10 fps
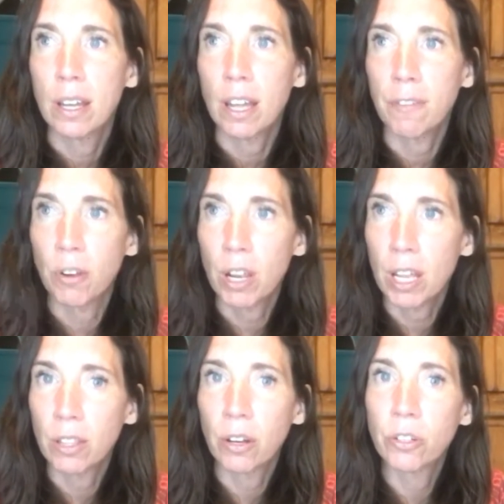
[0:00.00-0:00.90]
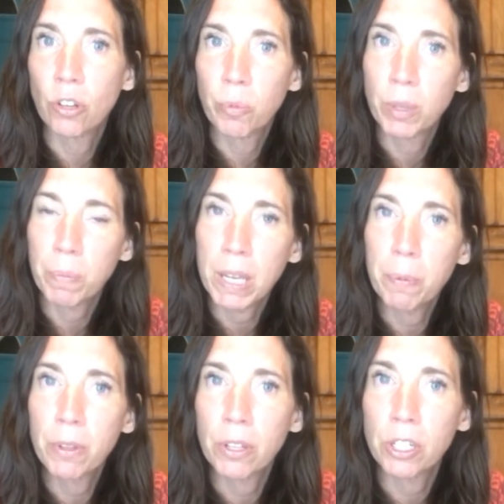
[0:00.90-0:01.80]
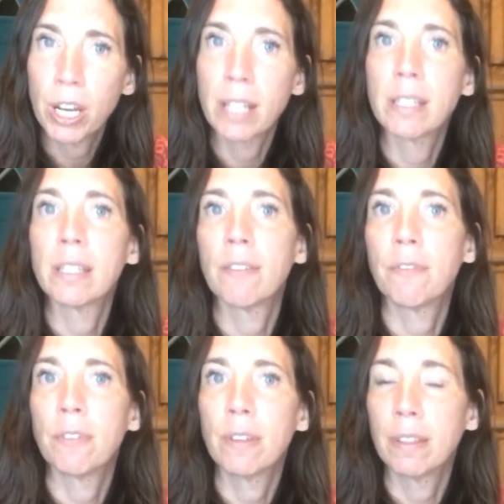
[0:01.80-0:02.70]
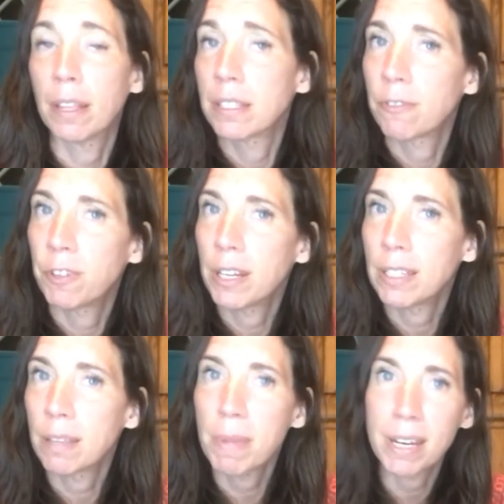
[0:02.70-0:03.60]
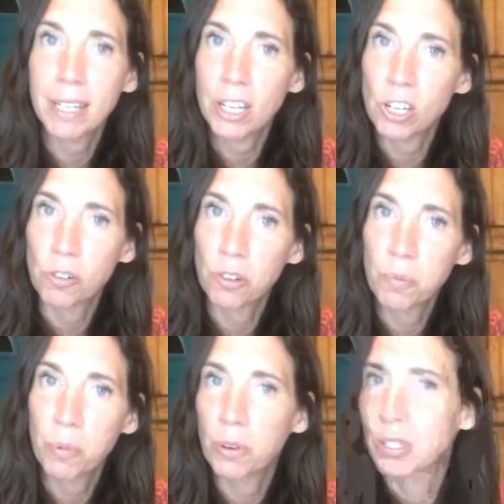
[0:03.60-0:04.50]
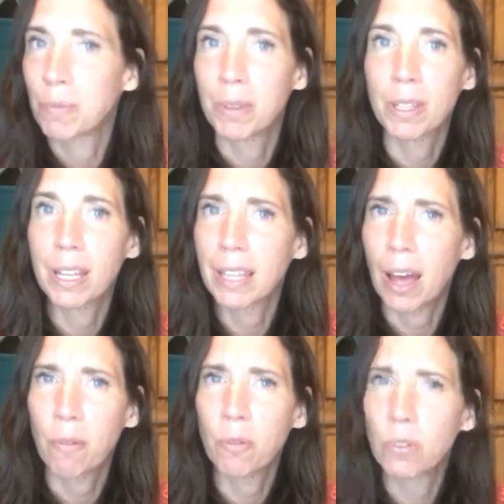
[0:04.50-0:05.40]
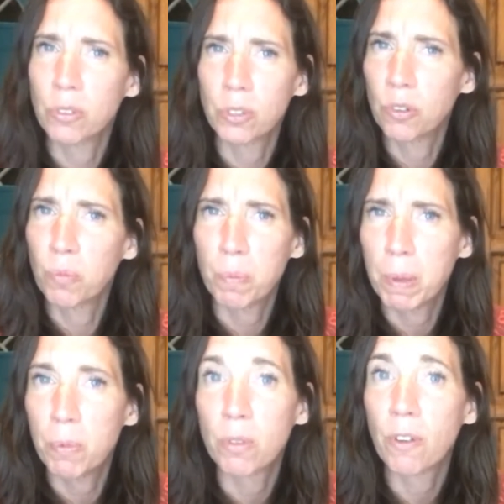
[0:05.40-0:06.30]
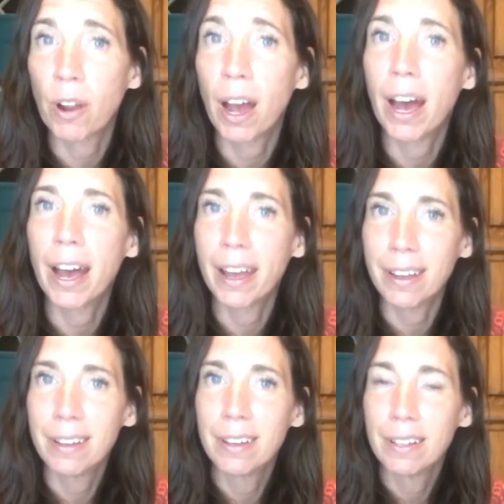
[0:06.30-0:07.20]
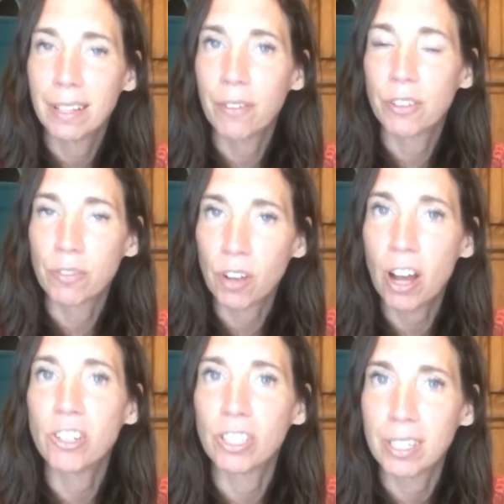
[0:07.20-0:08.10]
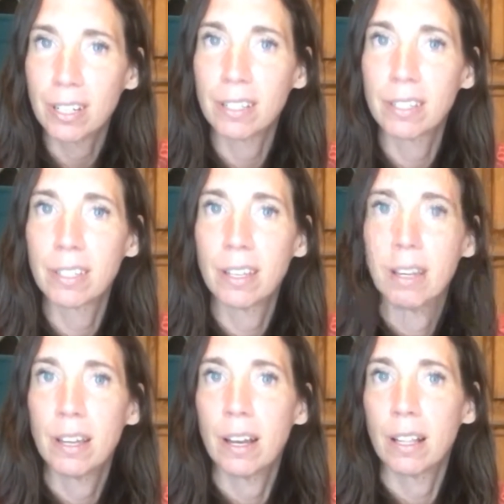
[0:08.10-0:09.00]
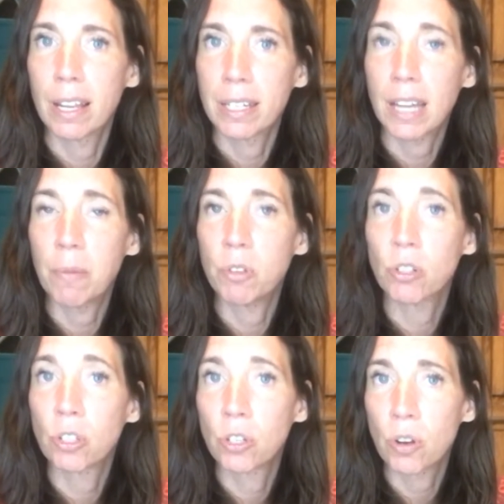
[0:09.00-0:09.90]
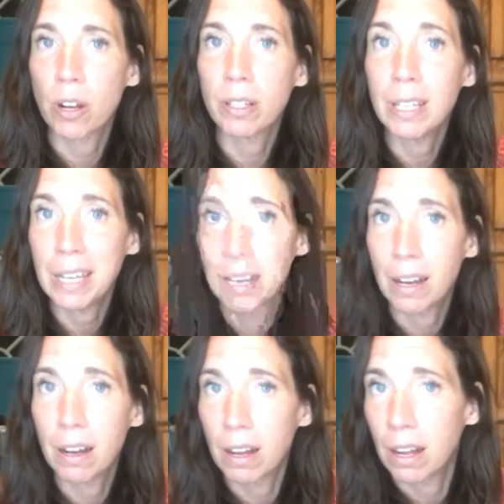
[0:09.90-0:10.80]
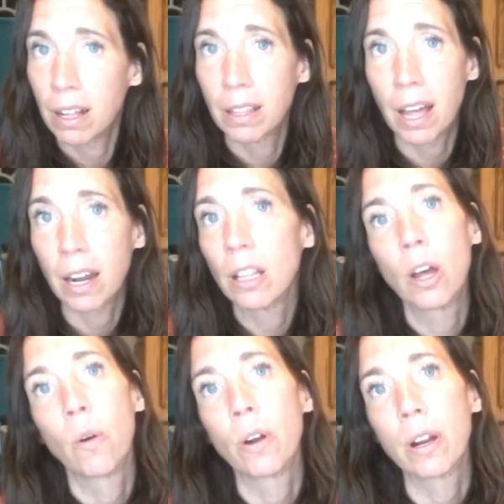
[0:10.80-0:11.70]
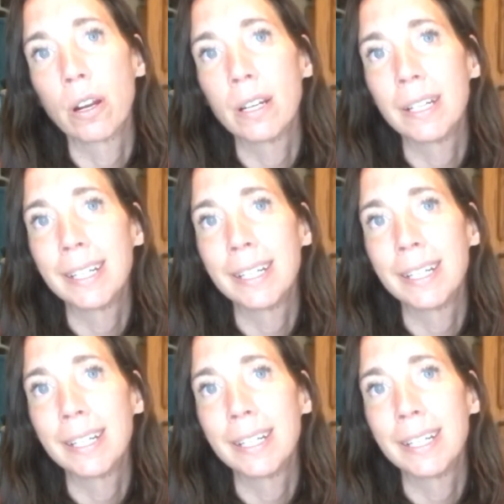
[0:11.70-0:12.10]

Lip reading: if you're in large groups of people, the chances of, unless if it is a meditation group or something like that, where it's a group of people with very high levels of consciousness, a lot of times you're struggling a lot of lower